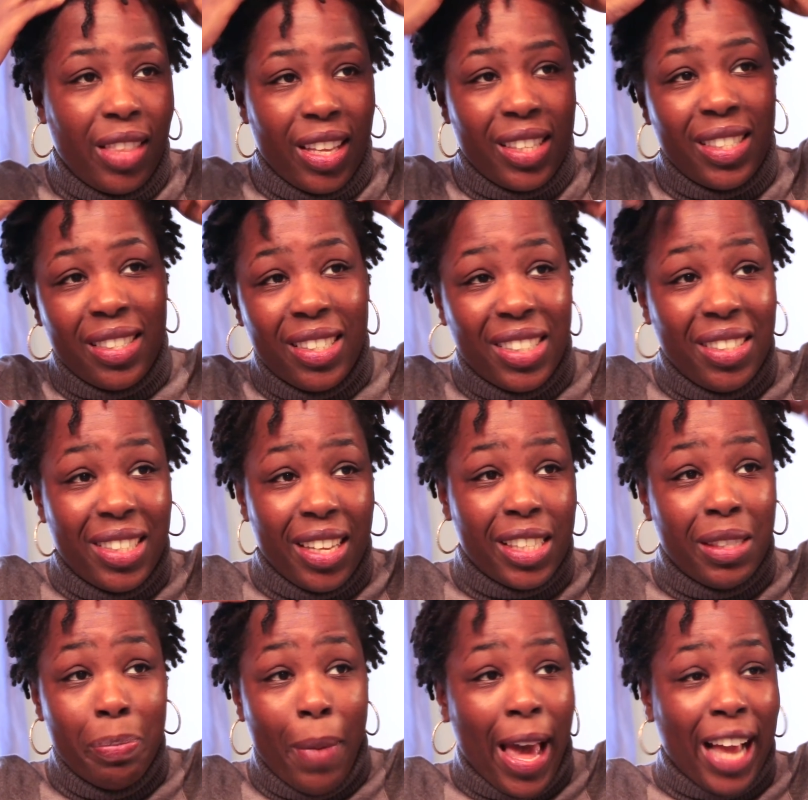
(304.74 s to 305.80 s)

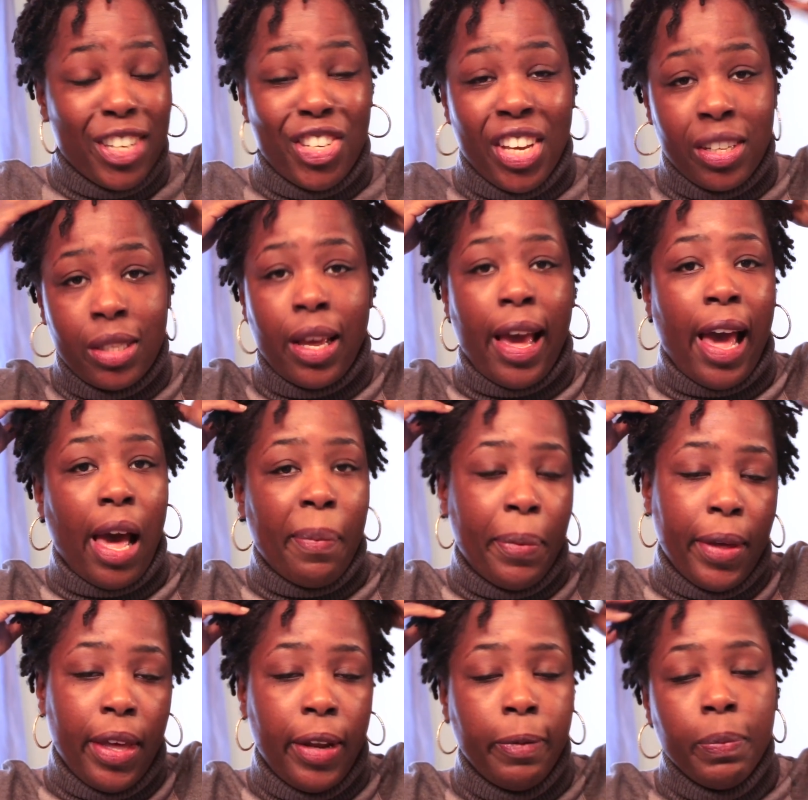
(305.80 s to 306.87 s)
this magic to
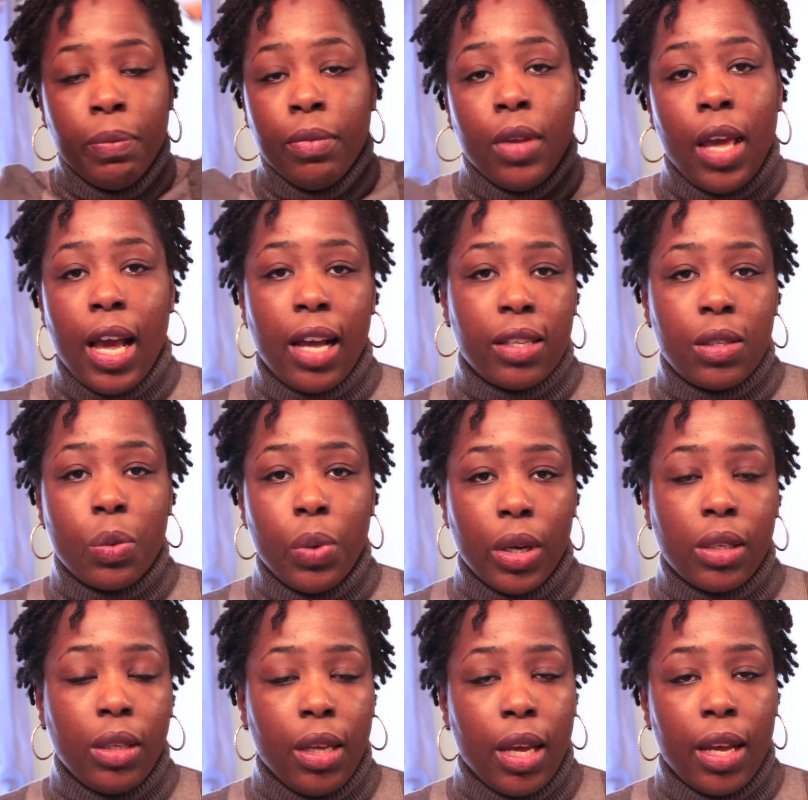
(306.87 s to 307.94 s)
happen as
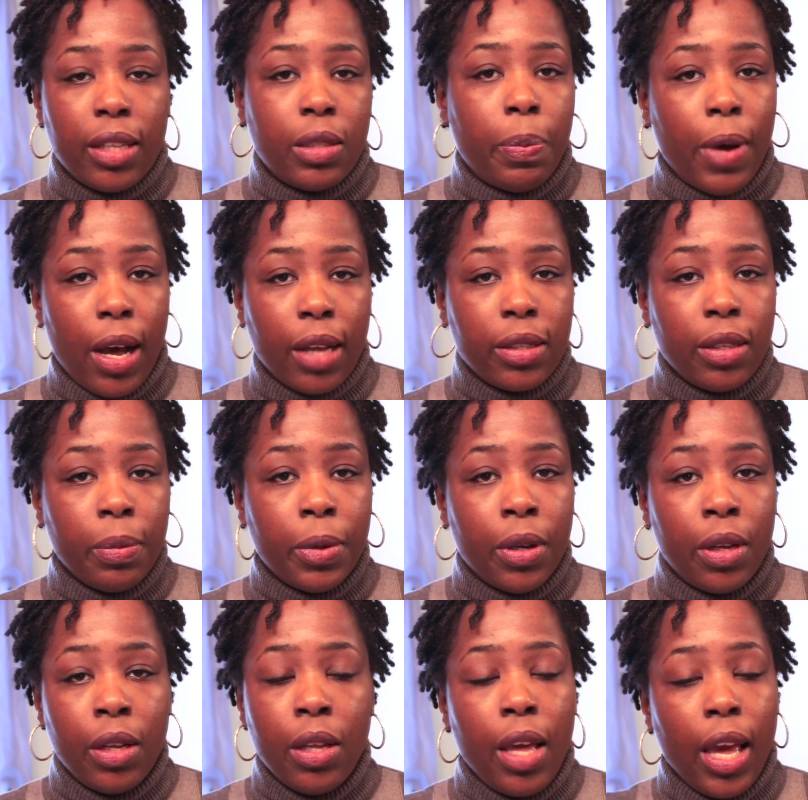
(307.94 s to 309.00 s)
quickly as
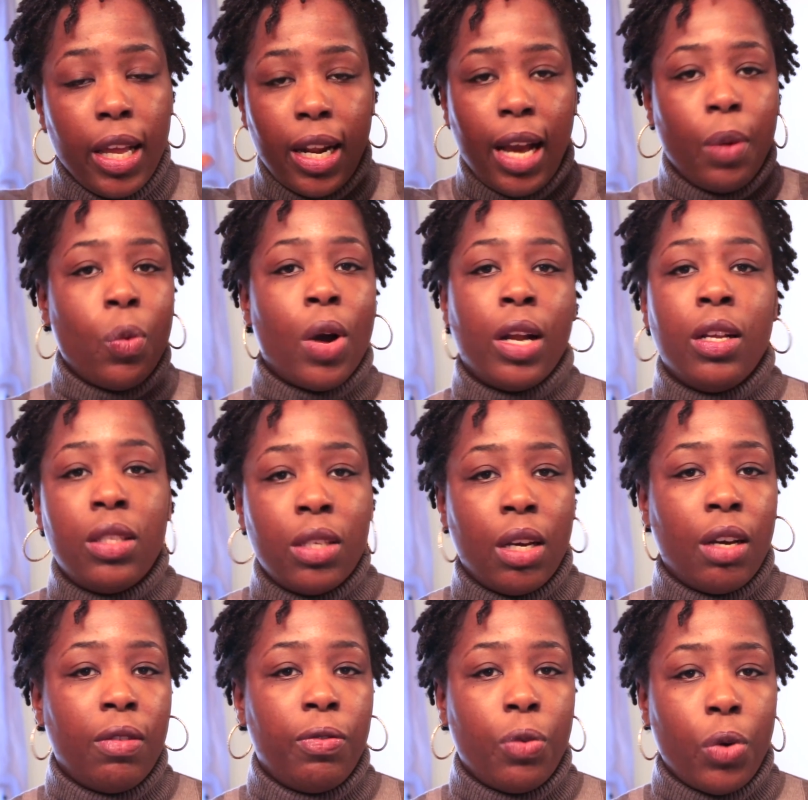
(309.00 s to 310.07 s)
possible, and I wanted
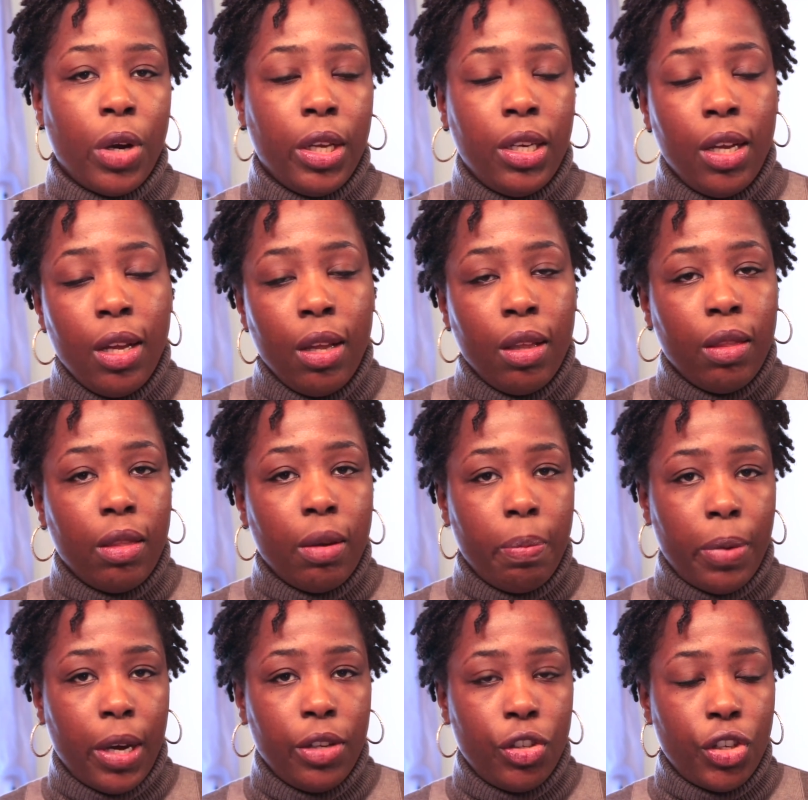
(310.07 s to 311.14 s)
to avoid the
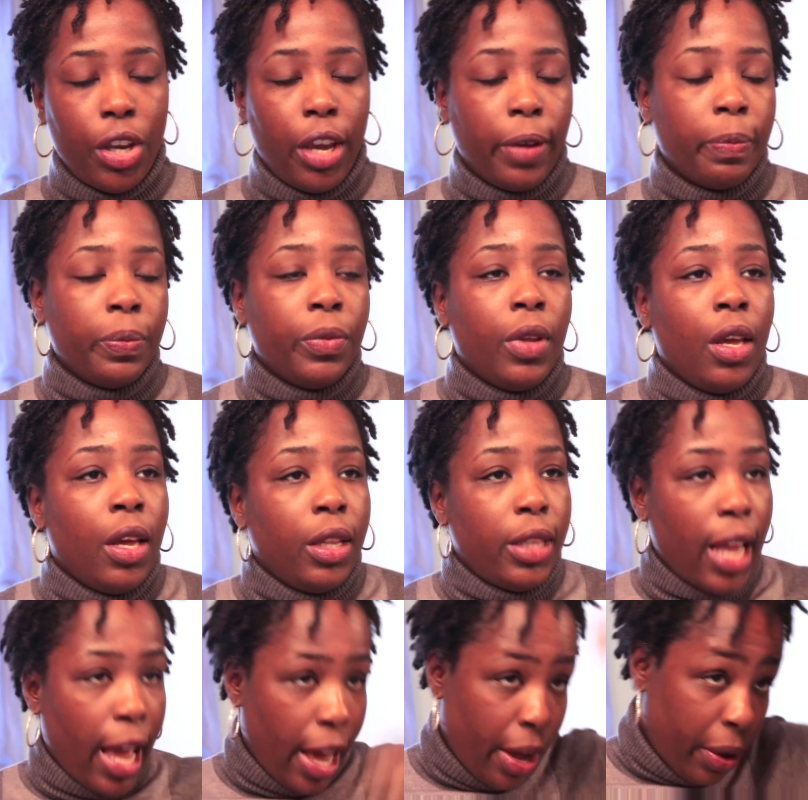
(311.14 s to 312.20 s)
bunching.
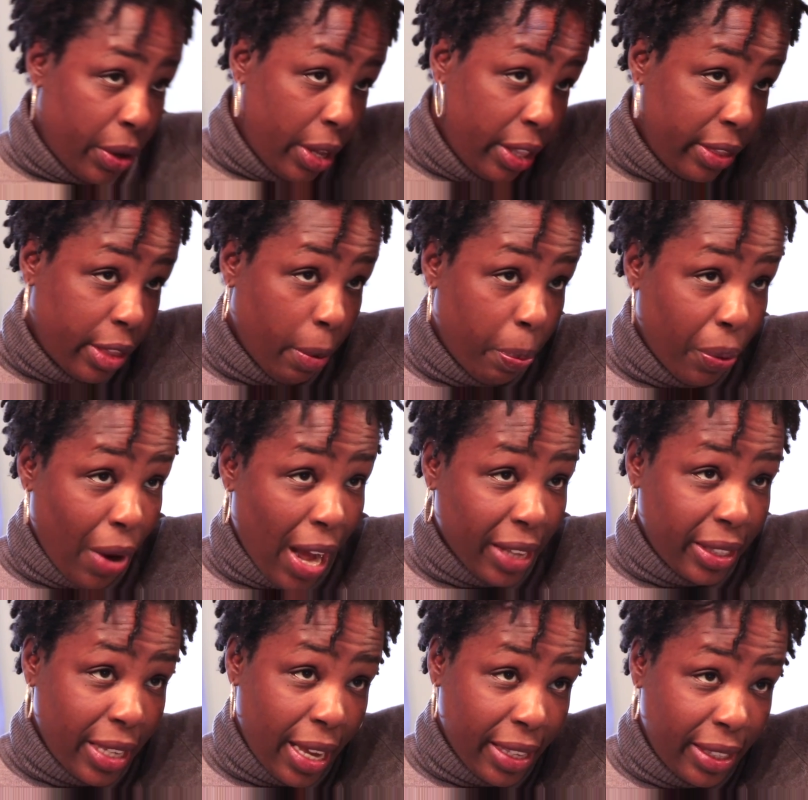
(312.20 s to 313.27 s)
Now, the
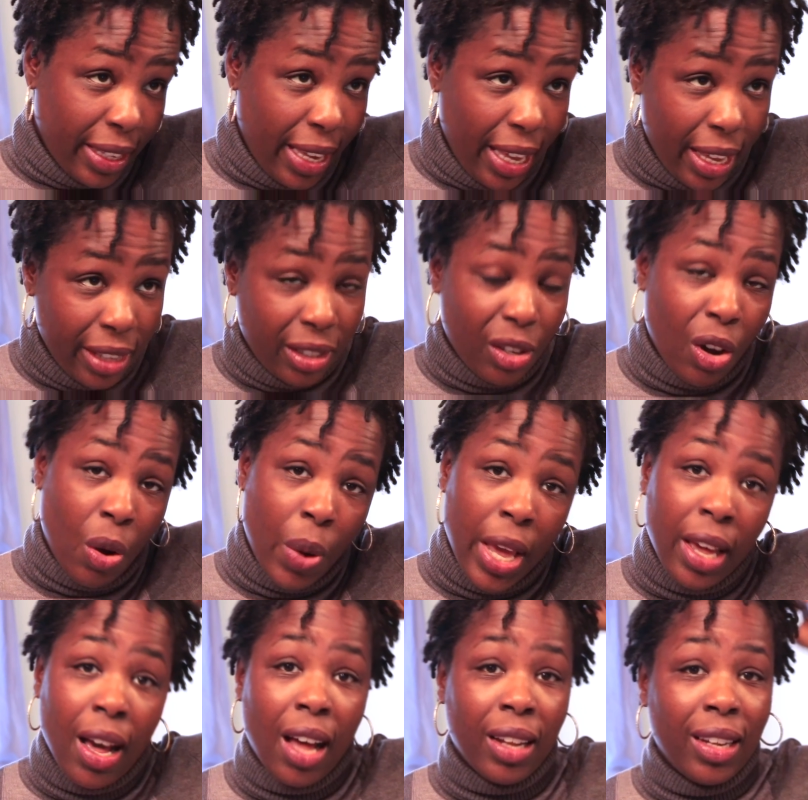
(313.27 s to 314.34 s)
process is
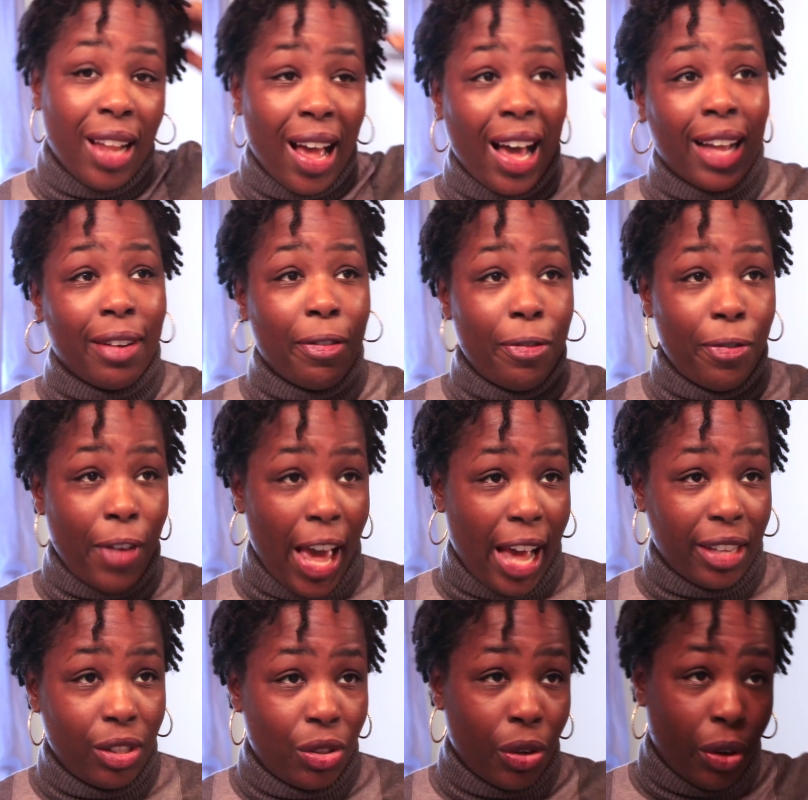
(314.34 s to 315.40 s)
going a lot
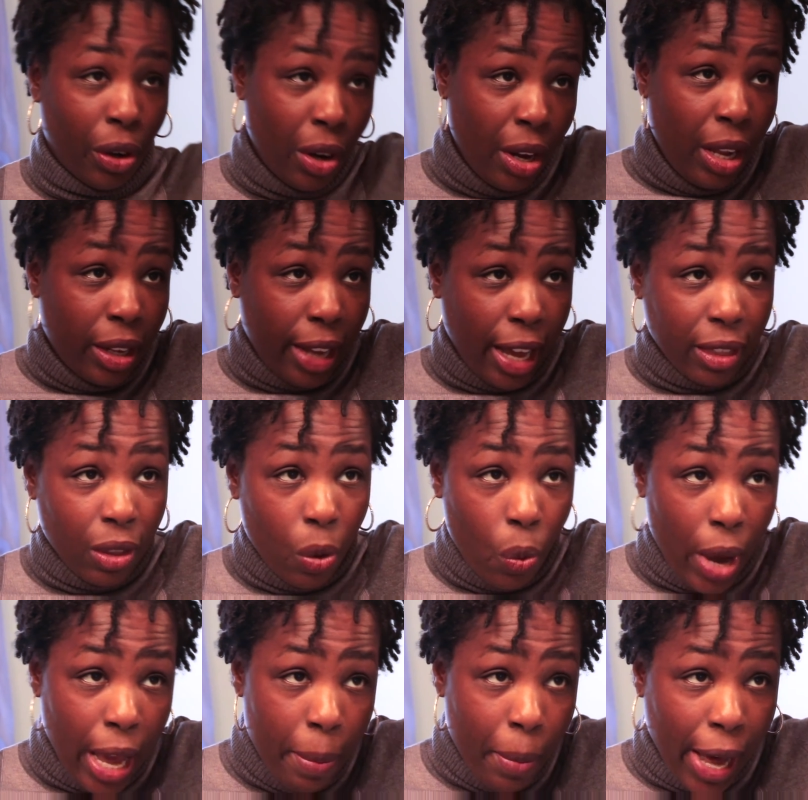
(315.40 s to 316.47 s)
faster. Like the
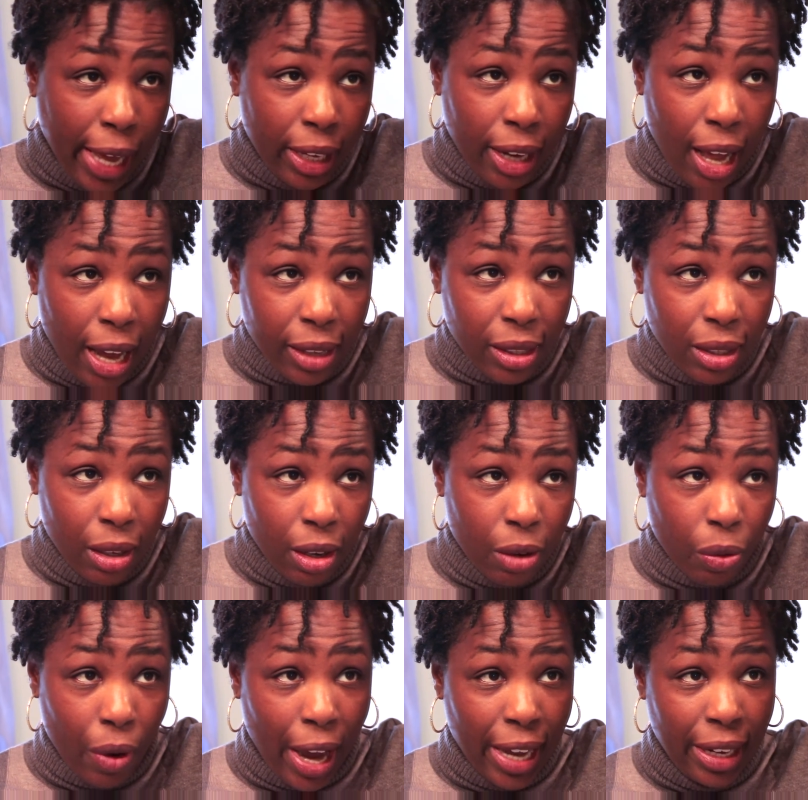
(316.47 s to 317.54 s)
way my locks
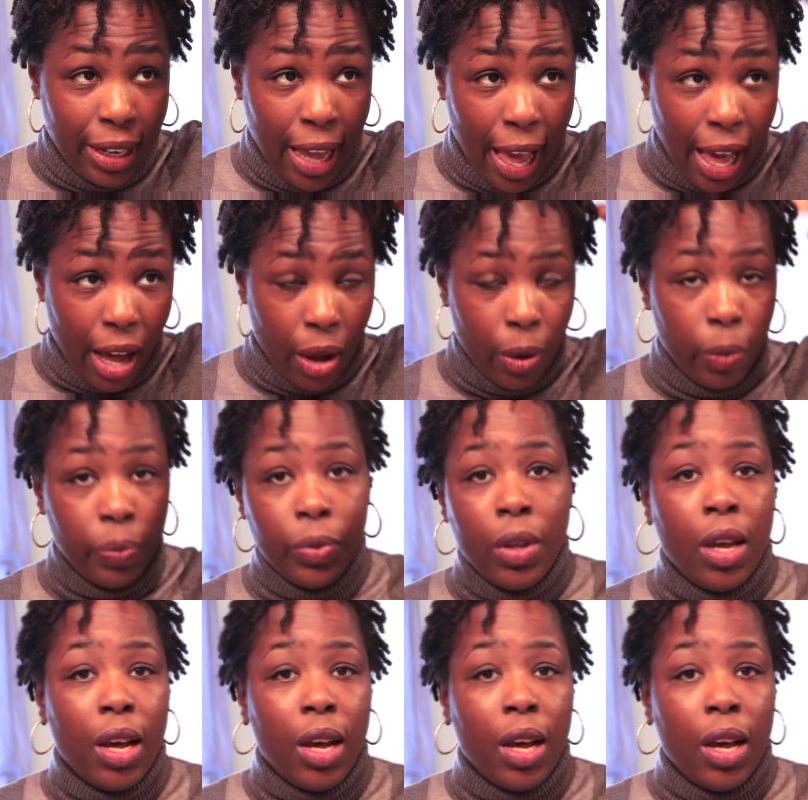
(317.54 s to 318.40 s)
look right now,